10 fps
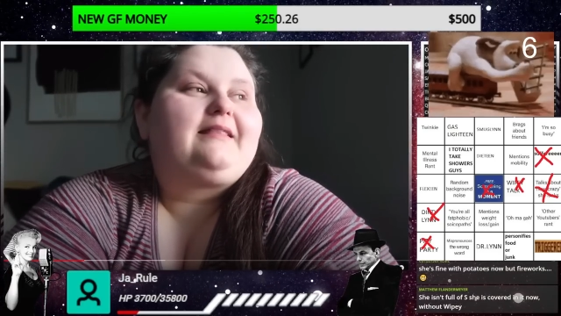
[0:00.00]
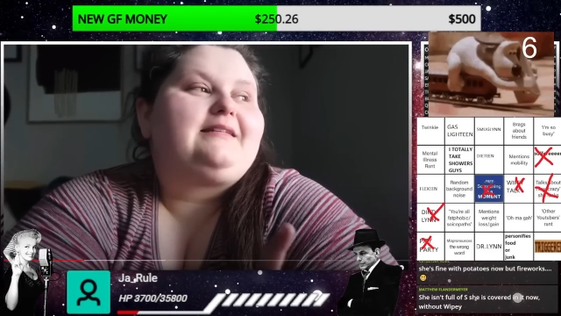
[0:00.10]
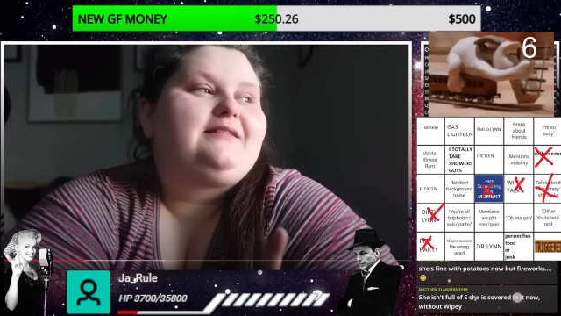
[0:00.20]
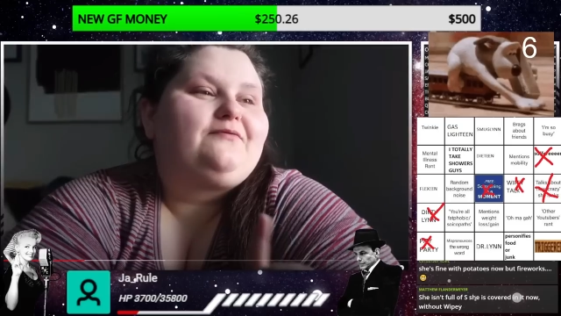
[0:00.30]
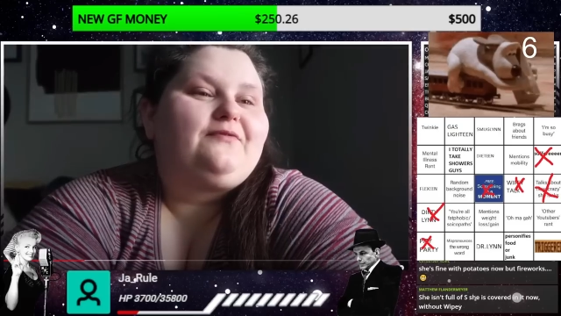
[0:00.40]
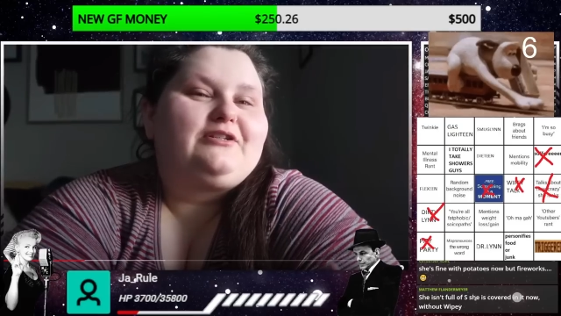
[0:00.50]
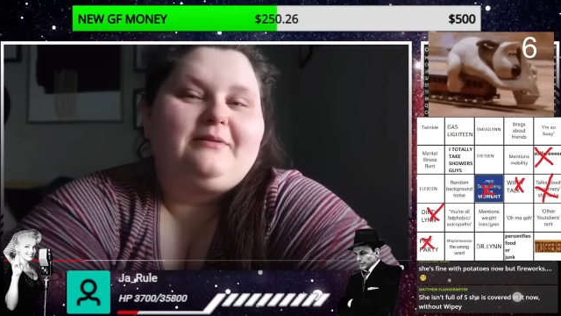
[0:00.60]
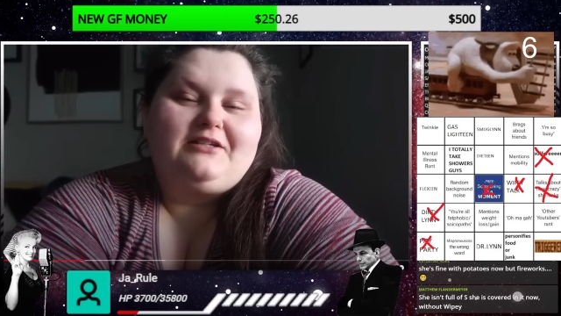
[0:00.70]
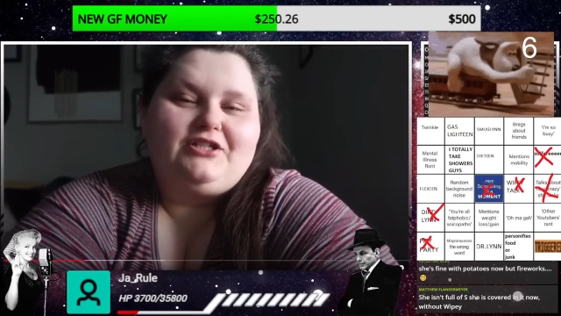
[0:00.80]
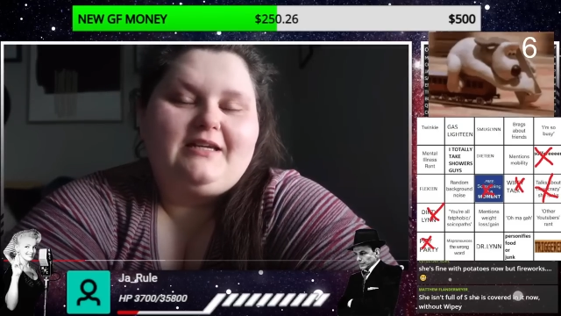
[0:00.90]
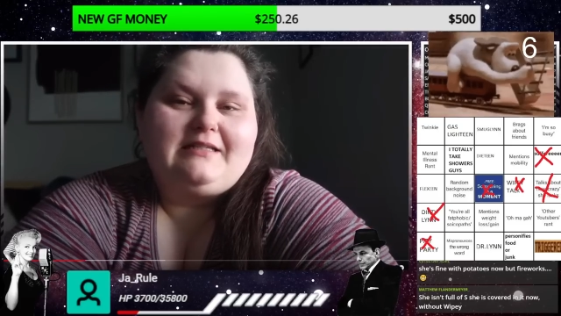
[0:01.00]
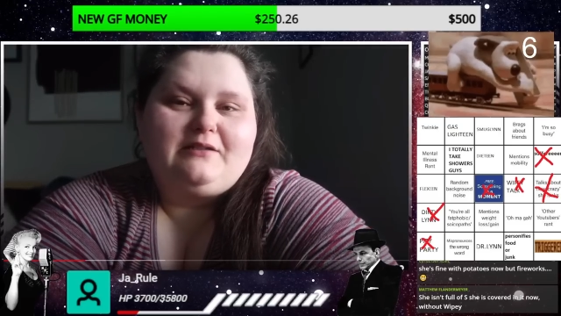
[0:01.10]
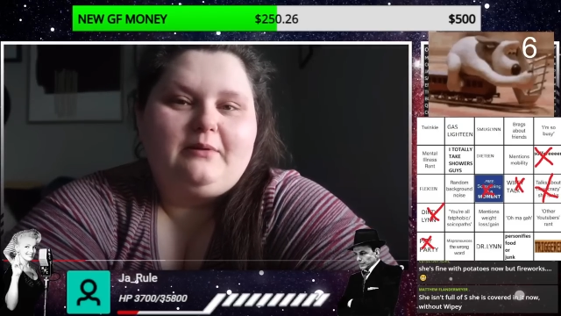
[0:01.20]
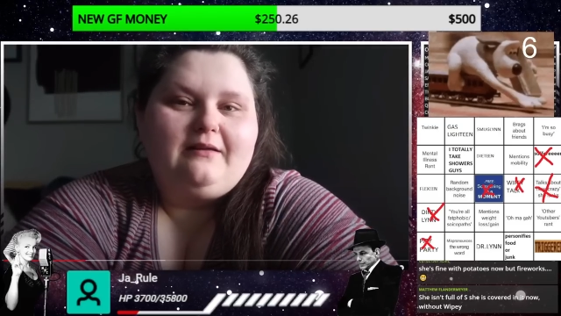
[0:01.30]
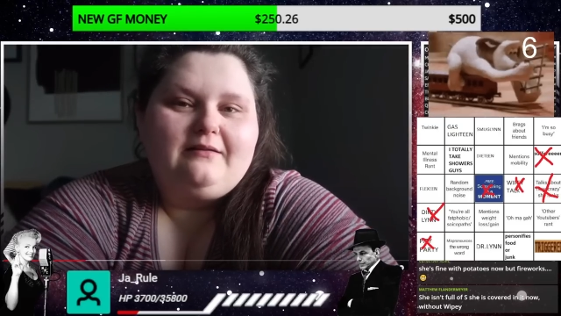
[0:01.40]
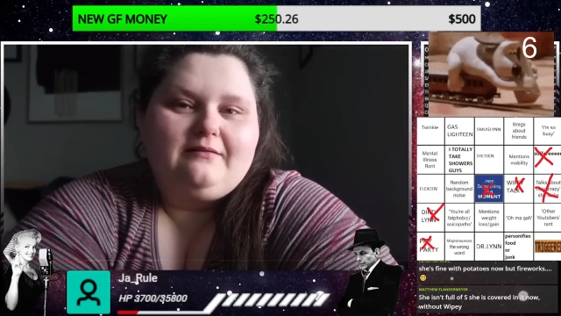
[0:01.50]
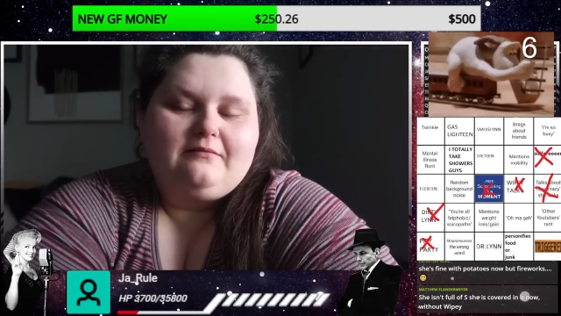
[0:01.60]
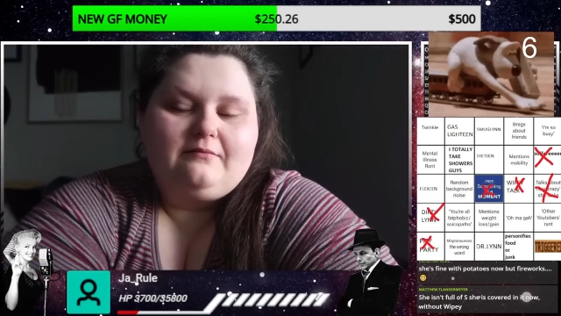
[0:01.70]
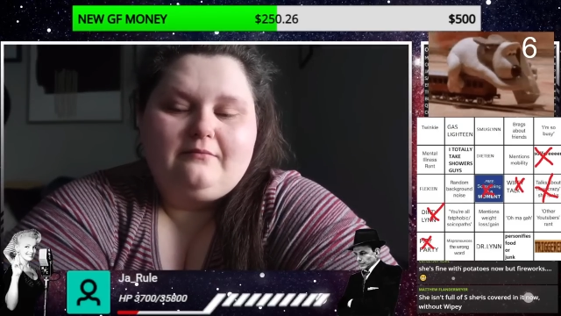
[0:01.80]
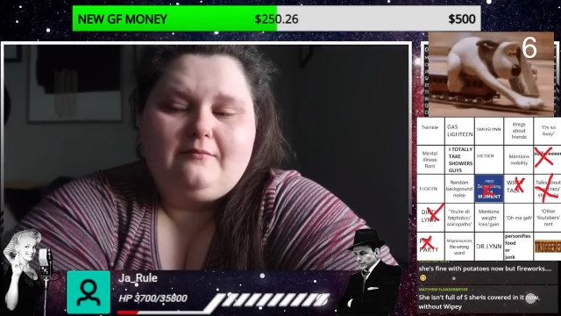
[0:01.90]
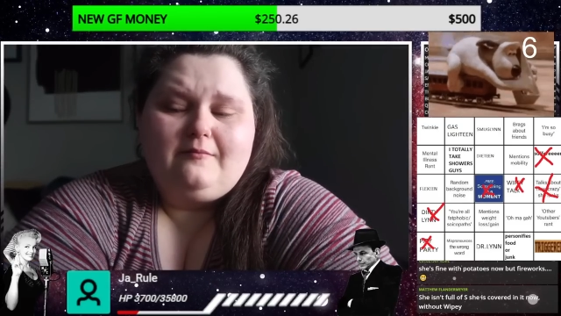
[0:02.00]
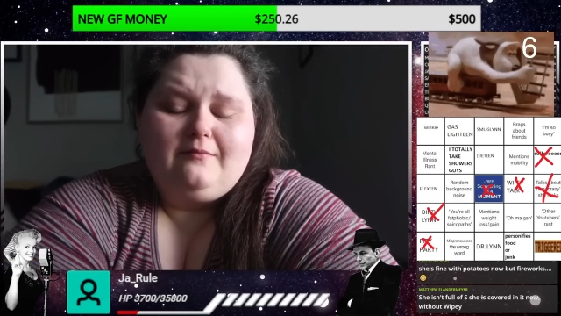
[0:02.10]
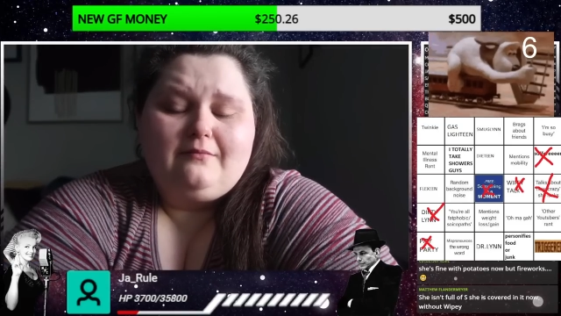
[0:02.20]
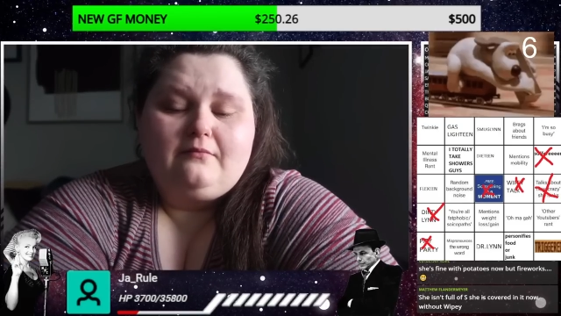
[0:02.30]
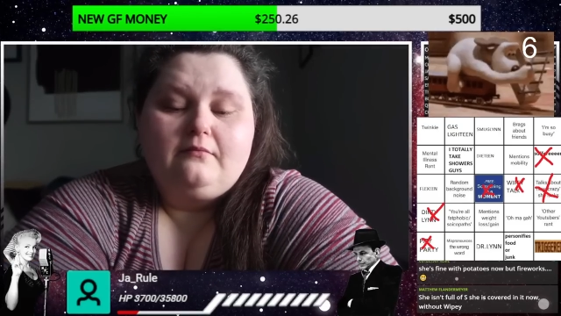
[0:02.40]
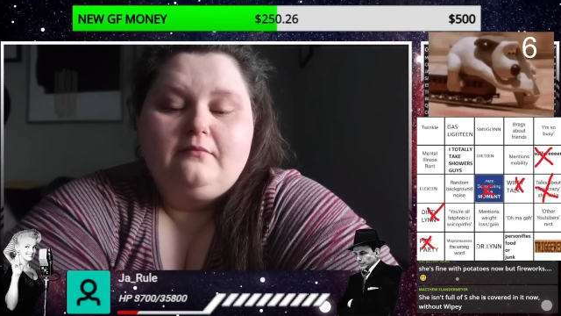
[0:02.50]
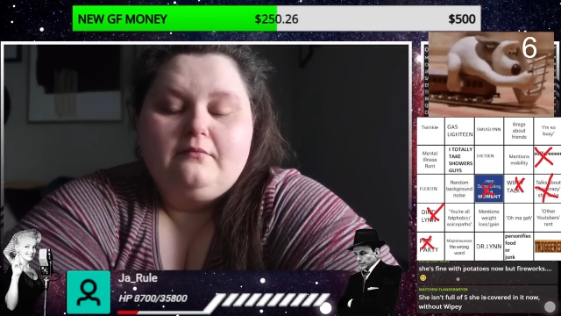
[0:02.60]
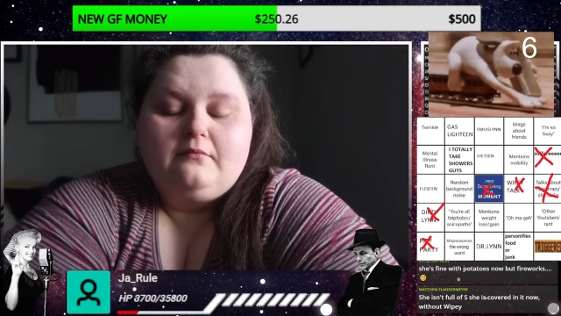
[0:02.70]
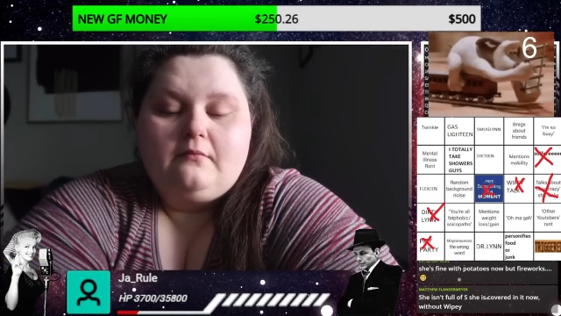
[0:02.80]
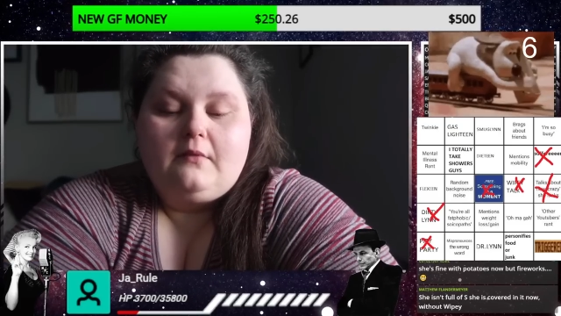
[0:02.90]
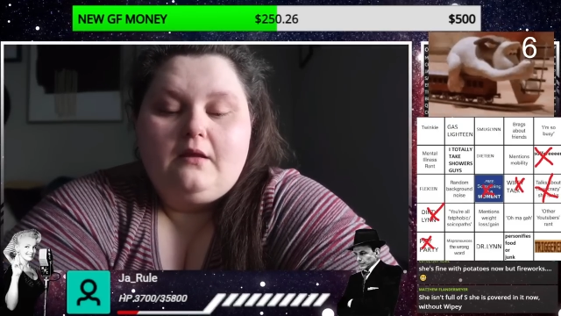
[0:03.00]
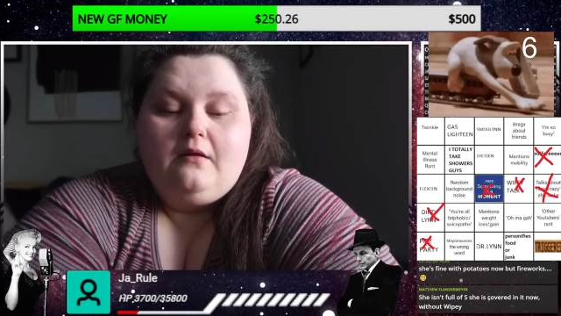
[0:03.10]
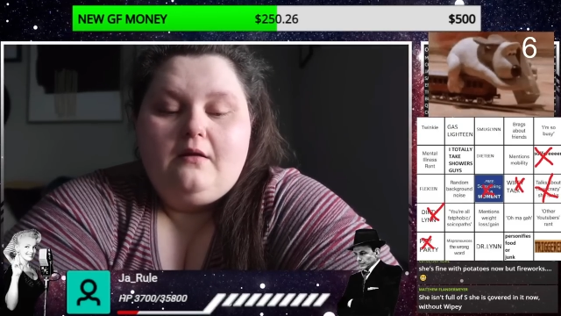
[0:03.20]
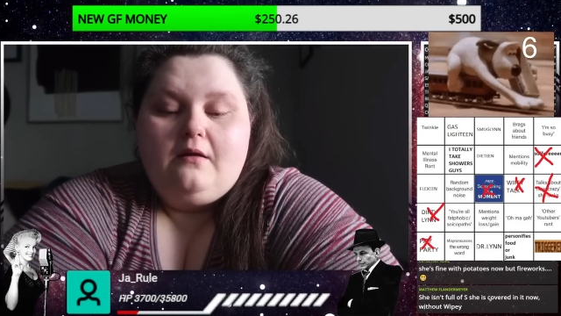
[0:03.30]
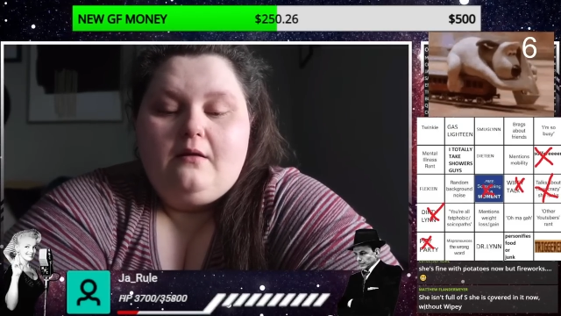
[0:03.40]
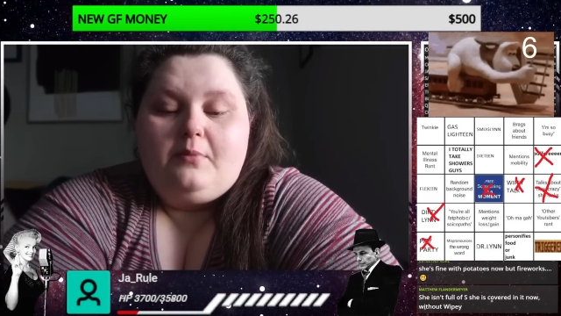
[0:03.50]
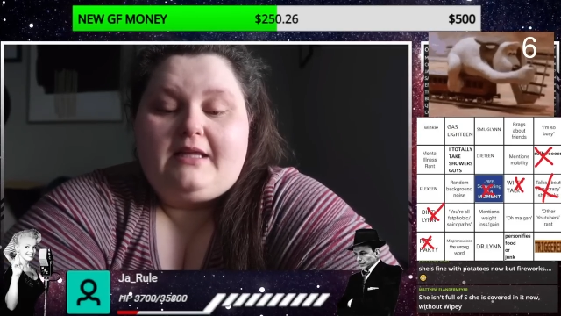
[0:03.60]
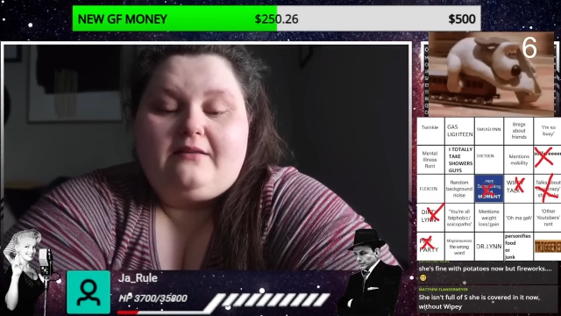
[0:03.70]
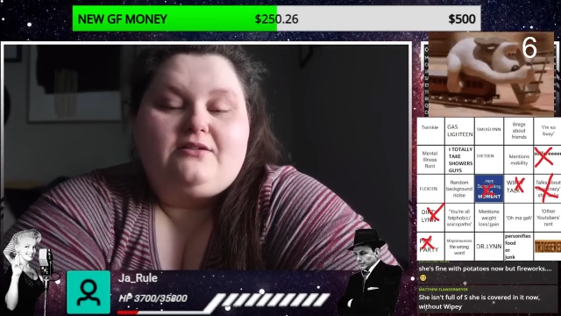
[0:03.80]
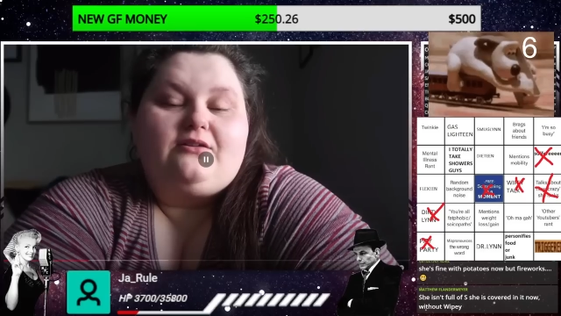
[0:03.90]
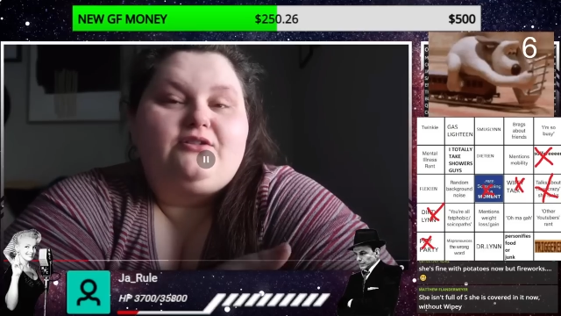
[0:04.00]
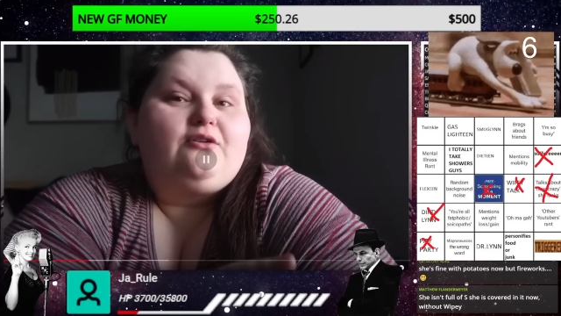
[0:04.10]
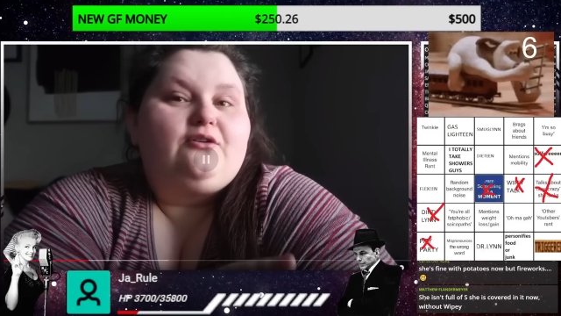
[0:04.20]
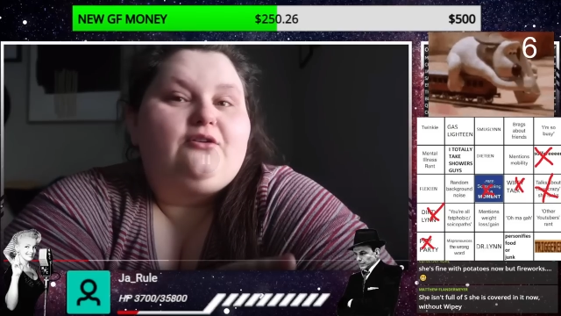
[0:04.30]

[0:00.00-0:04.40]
that's the first place she kissed me. Oh. But then there's also...